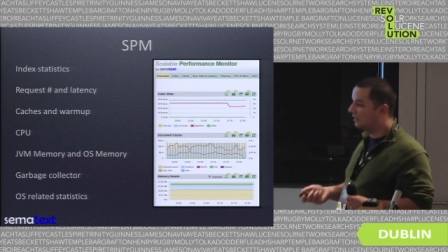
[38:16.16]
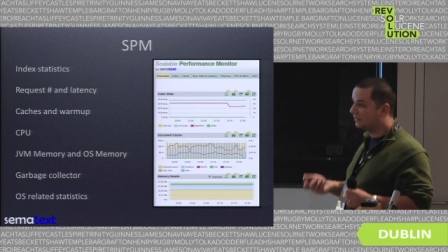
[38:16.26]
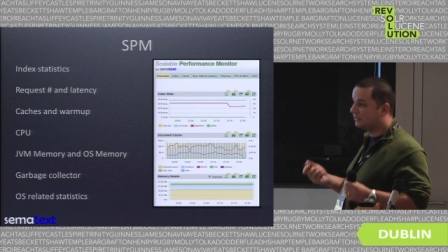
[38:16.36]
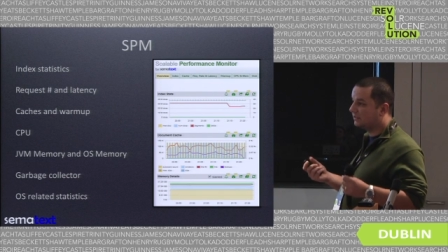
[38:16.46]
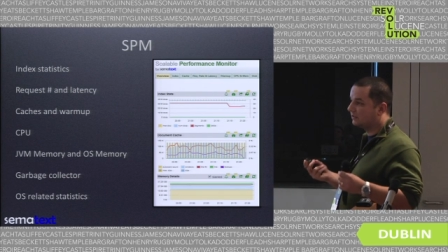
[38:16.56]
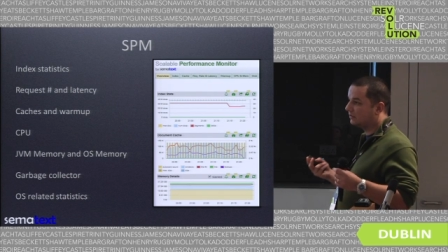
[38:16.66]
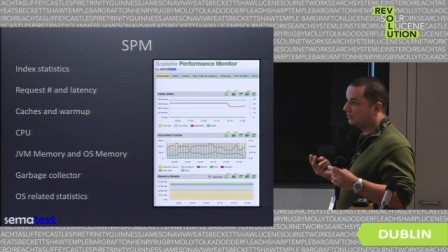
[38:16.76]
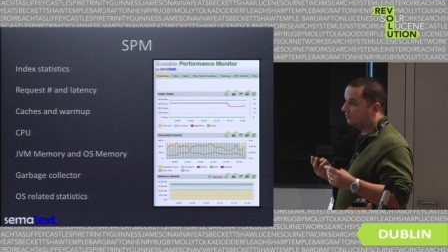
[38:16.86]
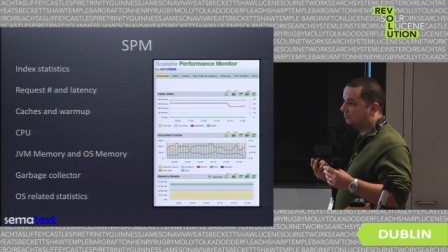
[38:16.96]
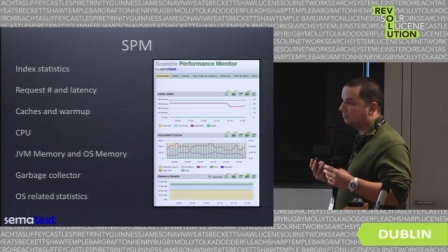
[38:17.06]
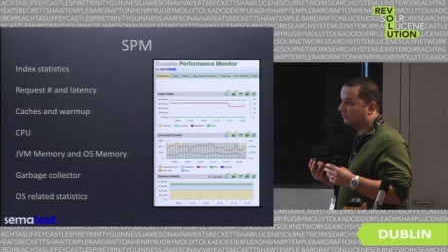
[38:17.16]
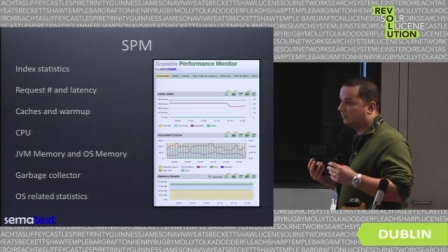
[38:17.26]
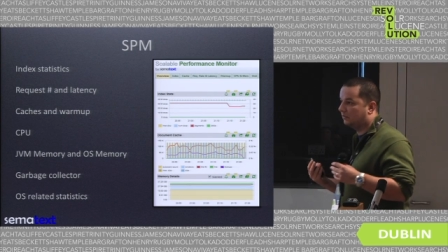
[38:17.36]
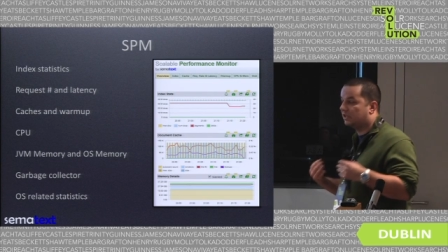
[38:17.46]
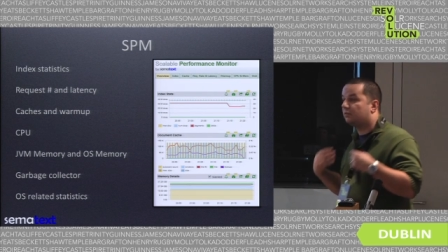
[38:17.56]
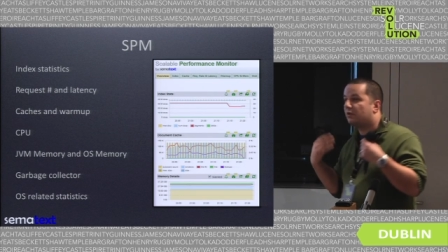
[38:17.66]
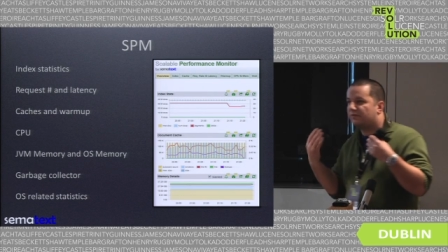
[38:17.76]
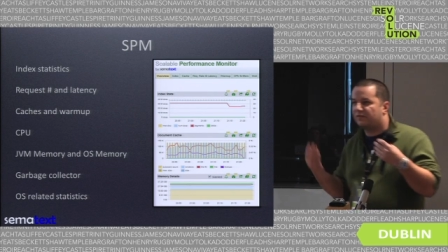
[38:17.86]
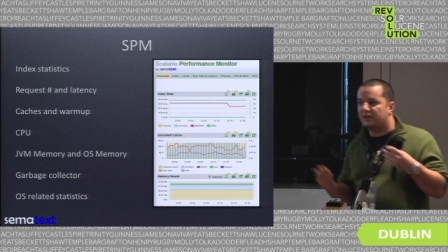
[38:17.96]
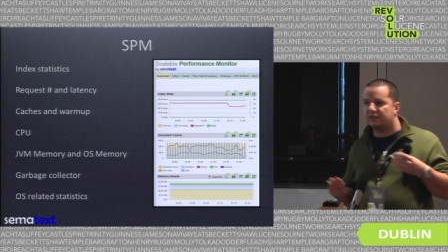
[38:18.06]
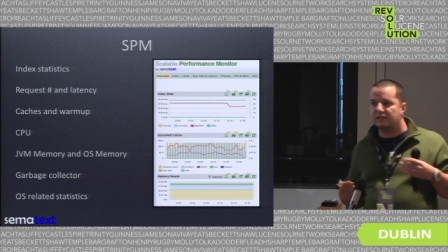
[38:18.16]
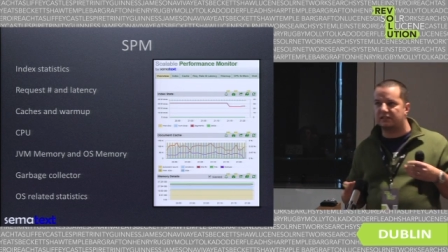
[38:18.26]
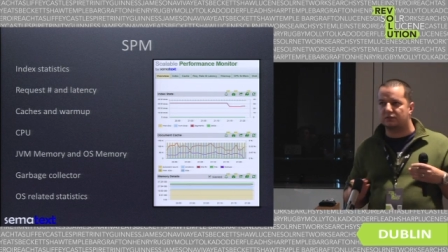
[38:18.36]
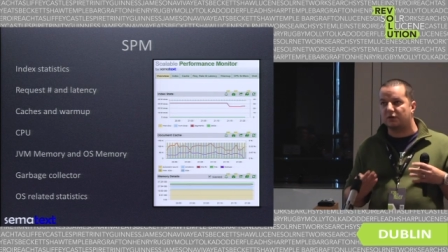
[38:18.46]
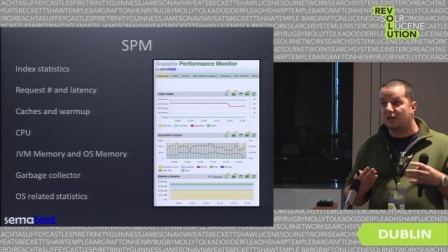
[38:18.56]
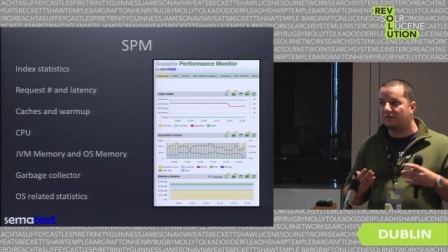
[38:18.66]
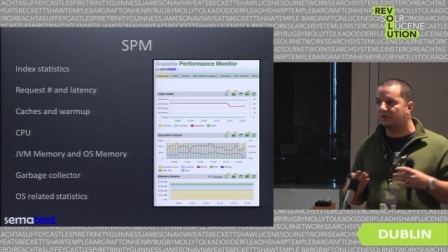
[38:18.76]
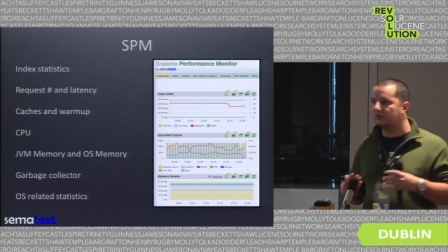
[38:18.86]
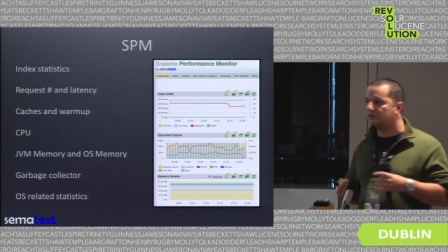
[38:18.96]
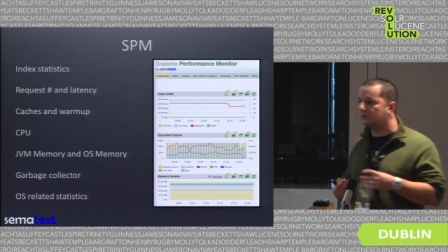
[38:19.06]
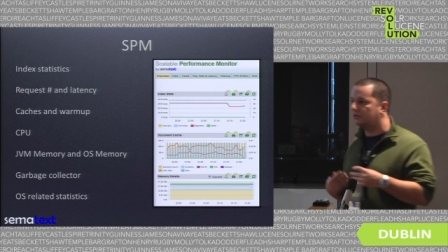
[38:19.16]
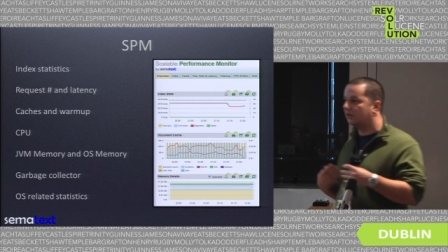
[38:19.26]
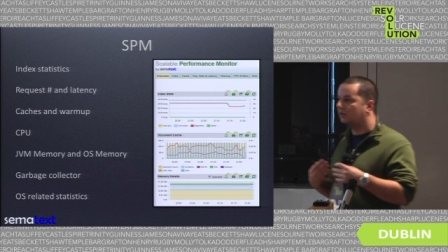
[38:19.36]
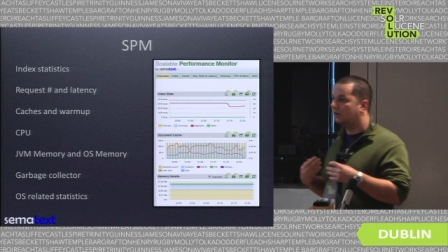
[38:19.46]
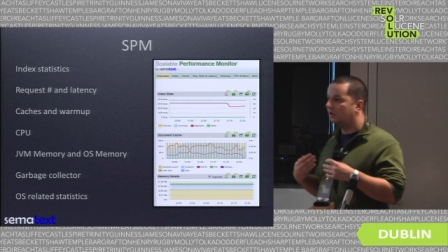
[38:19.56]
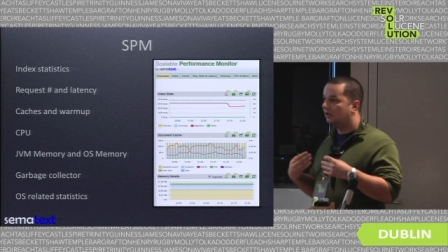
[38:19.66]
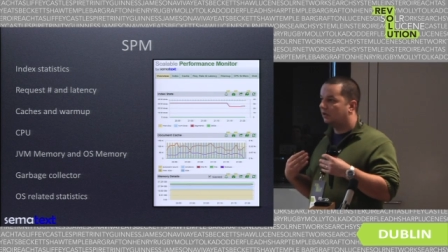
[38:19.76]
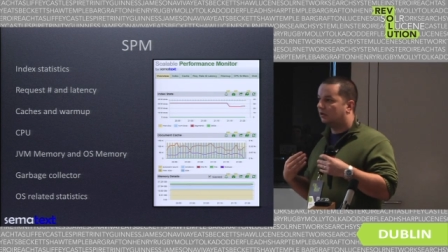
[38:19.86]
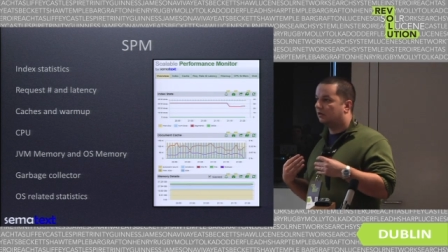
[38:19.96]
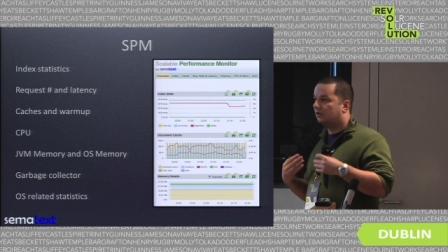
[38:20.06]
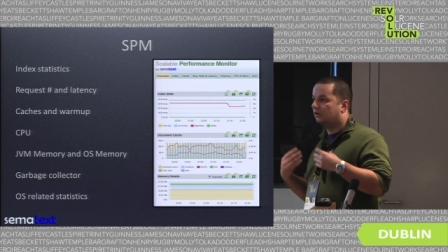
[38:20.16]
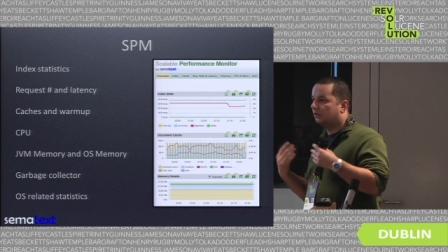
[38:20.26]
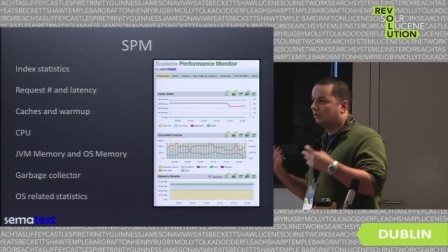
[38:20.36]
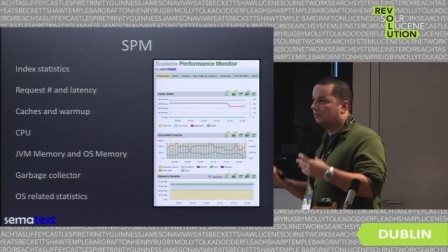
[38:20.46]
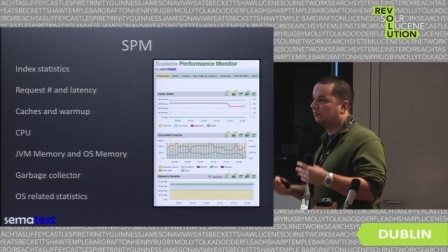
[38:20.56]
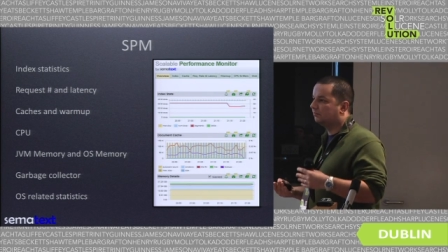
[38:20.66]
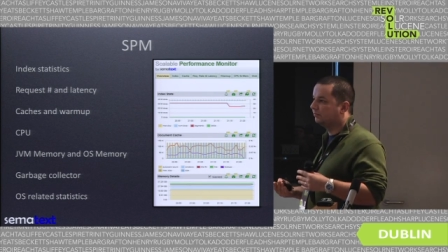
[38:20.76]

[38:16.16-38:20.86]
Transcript: that, is, that we think that's relevant to the uh,